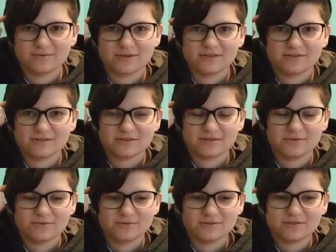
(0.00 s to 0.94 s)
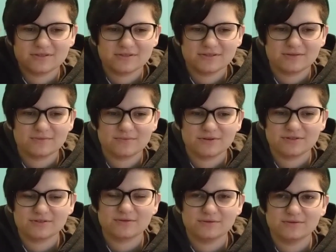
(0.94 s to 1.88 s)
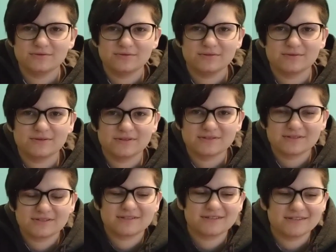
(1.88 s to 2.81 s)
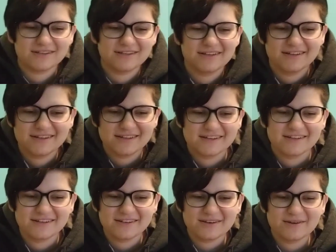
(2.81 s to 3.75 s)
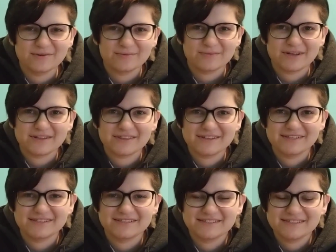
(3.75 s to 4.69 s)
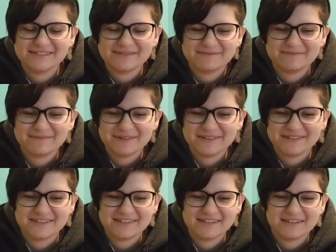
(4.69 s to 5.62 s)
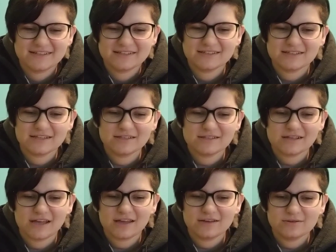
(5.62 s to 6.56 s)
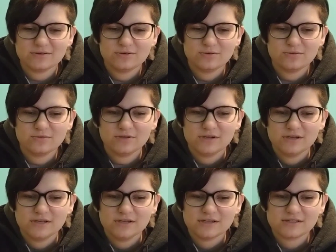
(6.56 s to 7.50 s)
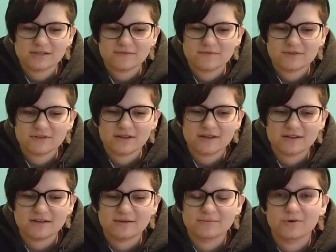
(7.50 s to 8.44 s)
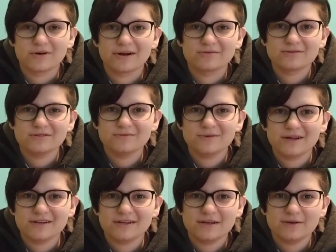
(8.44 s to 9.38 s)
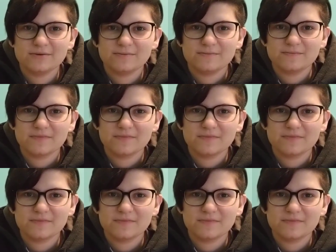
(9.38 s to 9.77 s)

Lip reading: one else knows. It's pretty cool. No one else can know my things, but it's kind of cool, except for that I'm grounded right now.